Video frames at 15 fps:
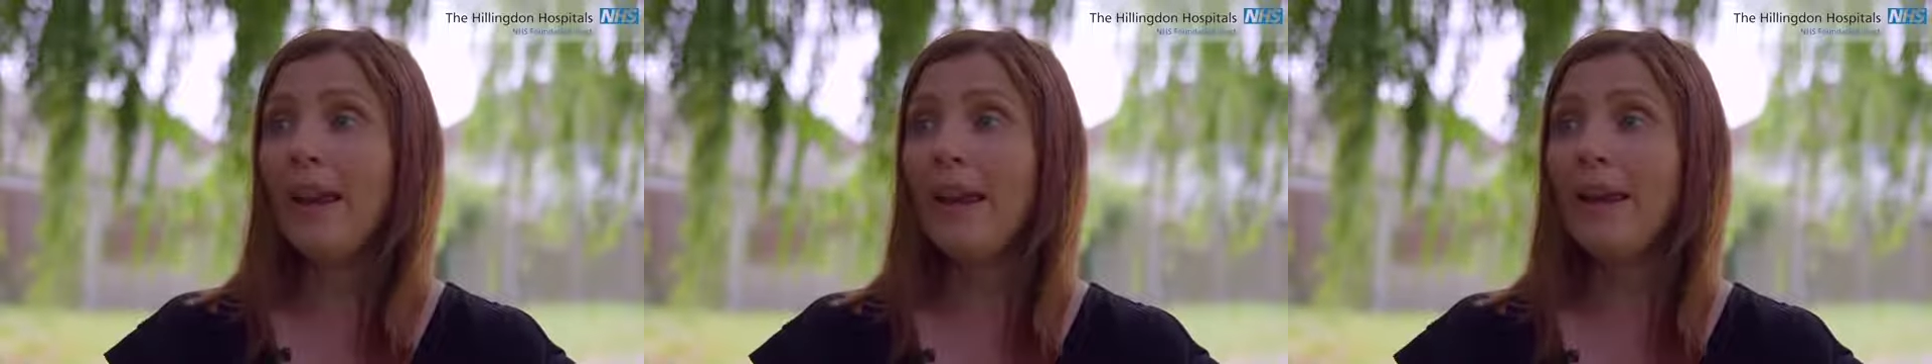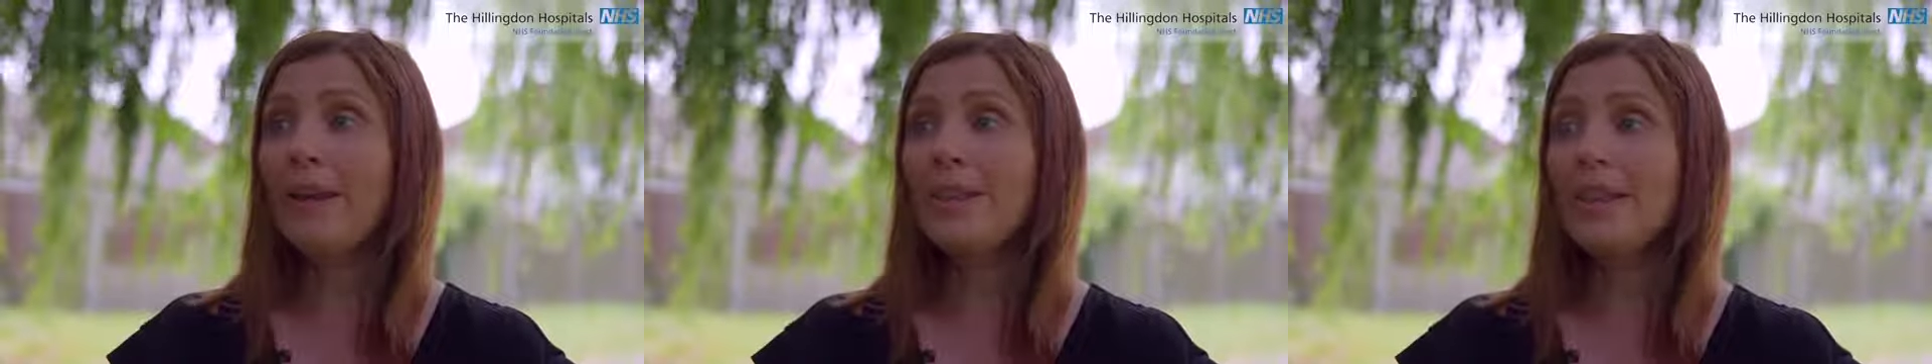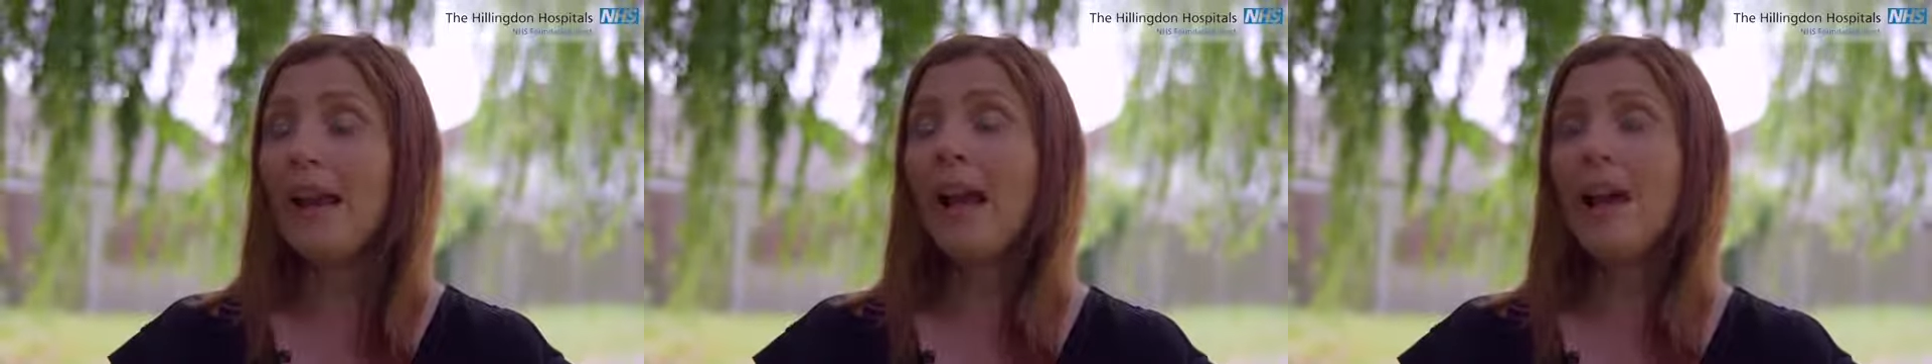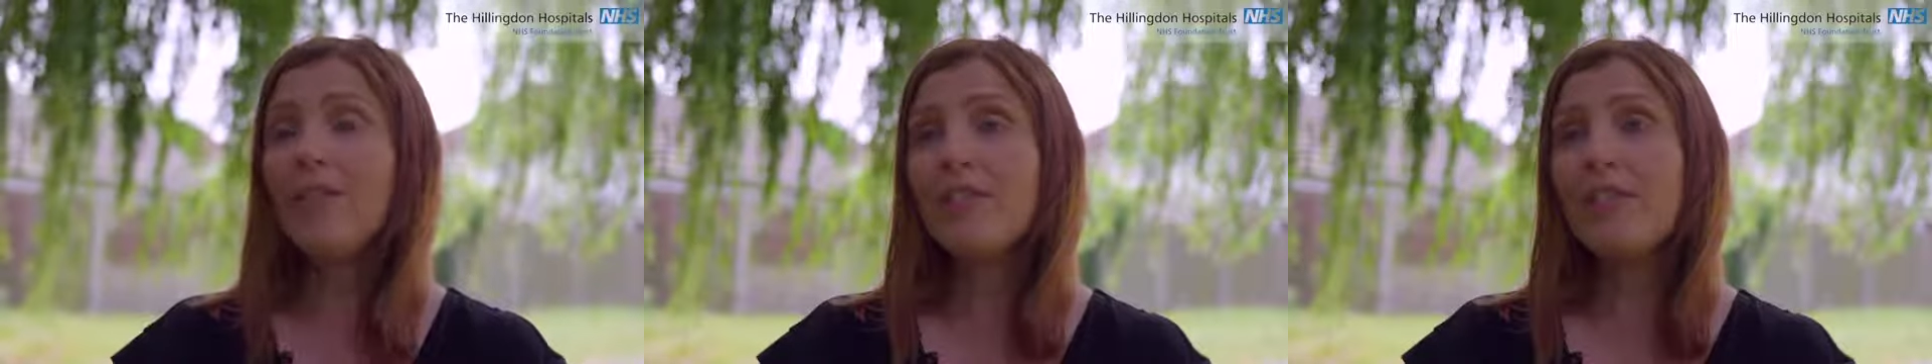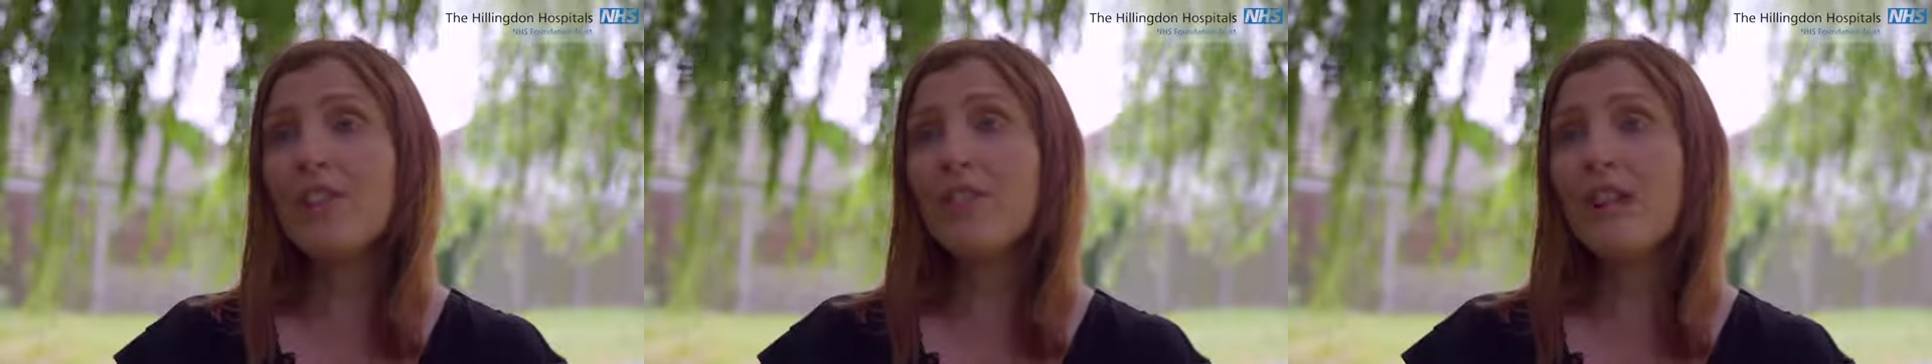is
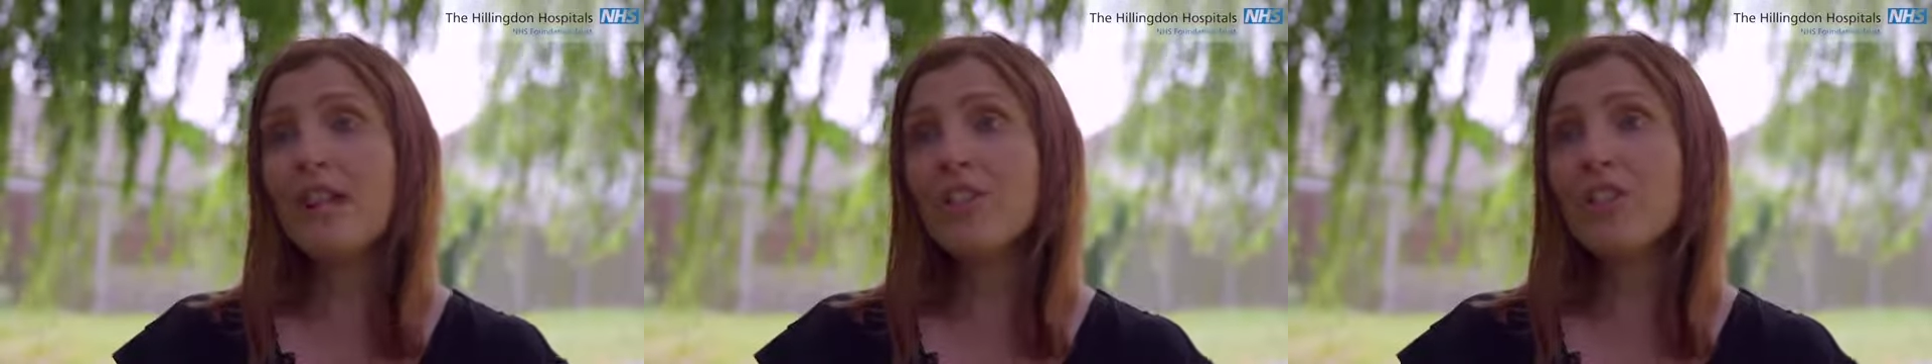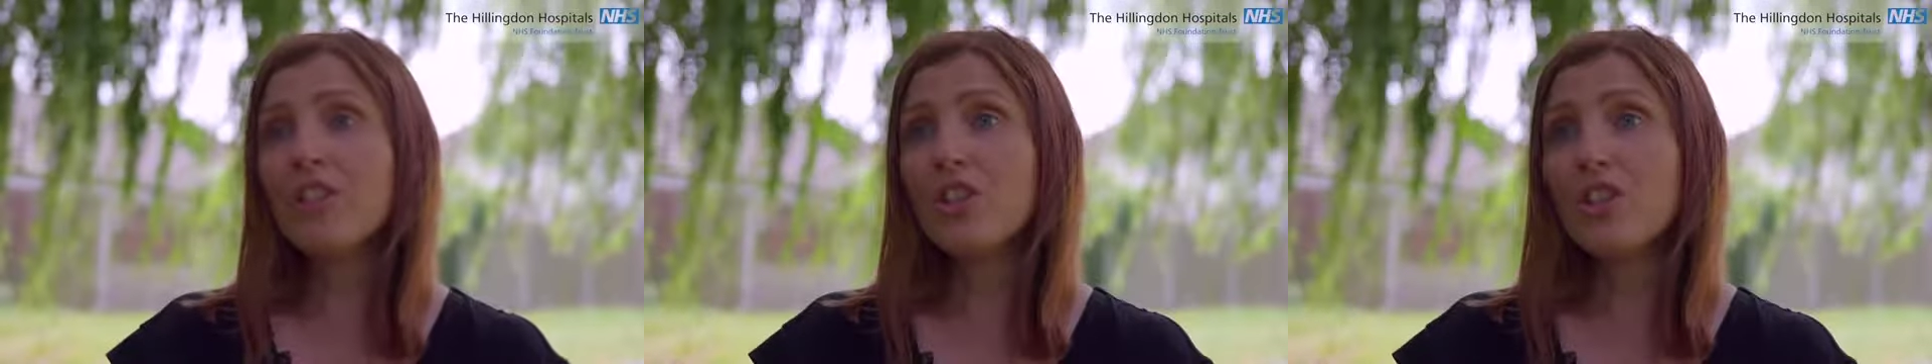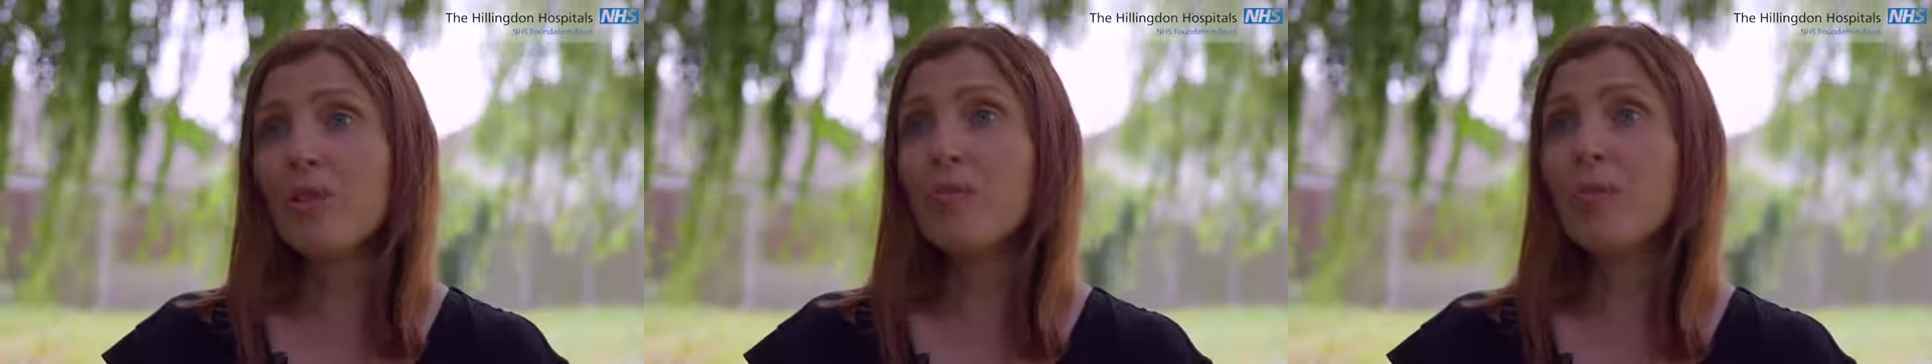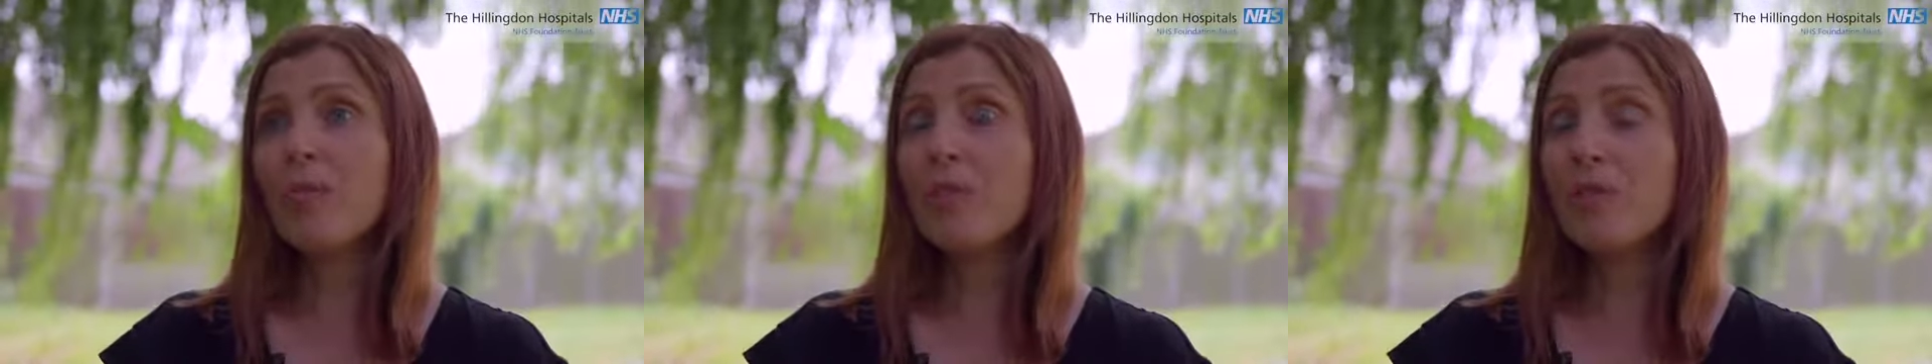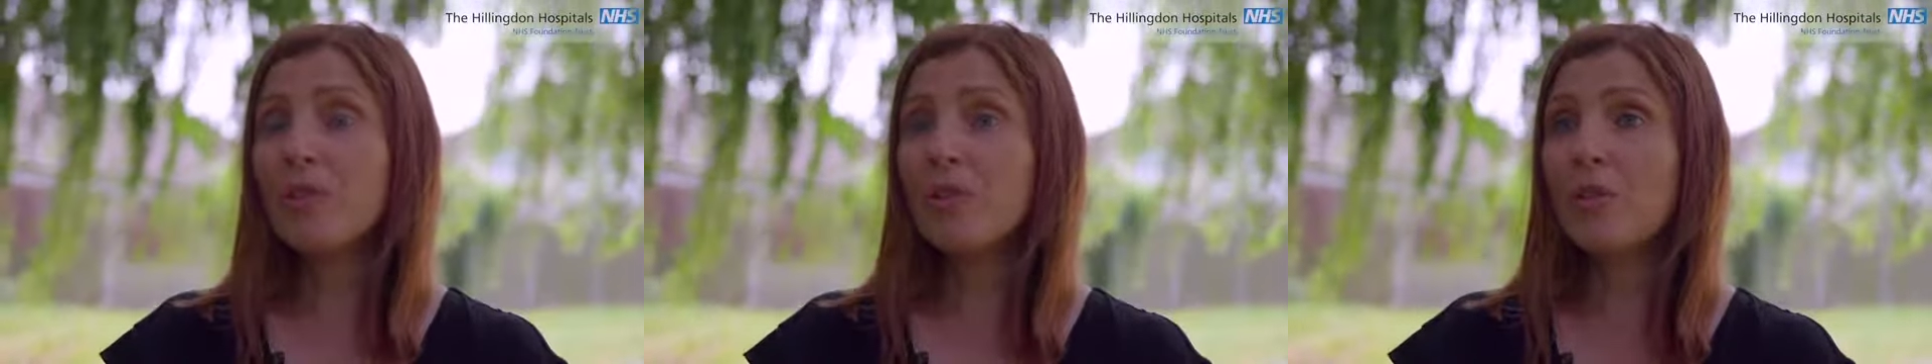having that relationship
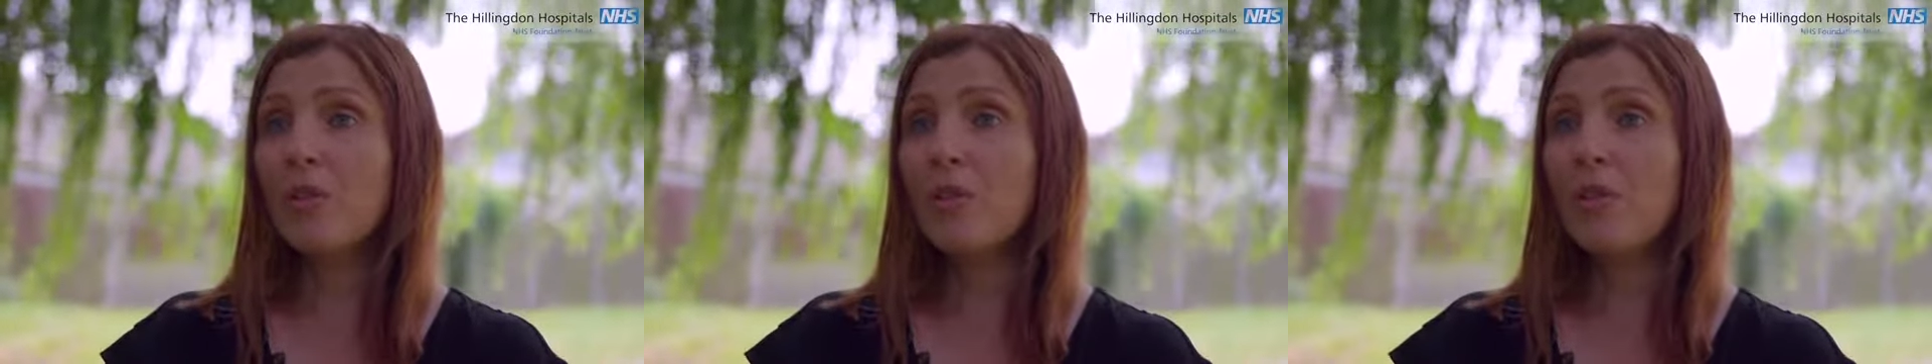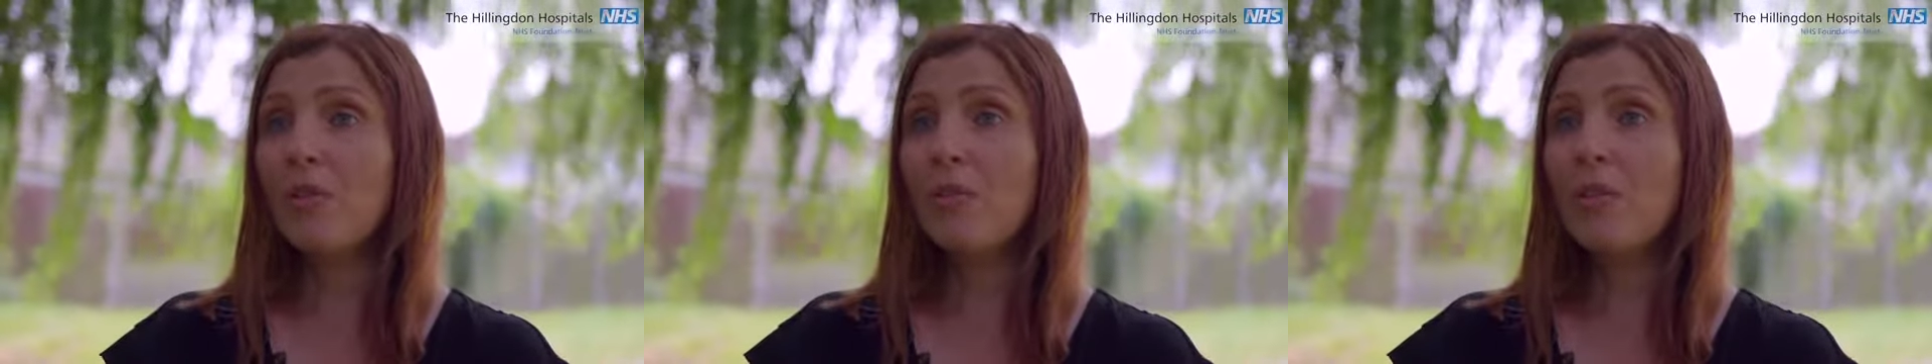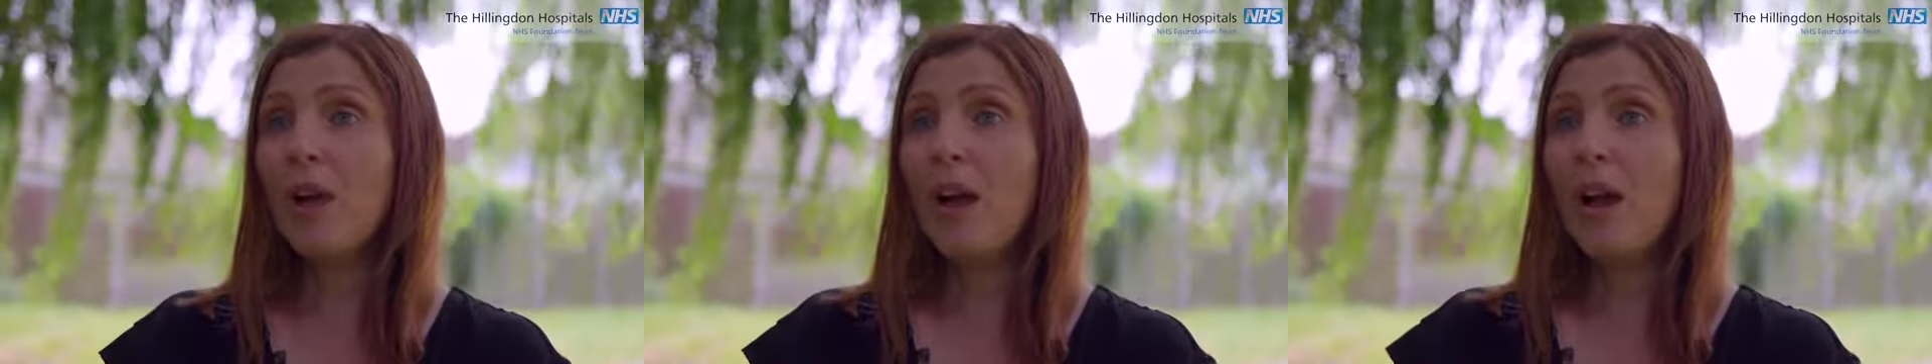with the school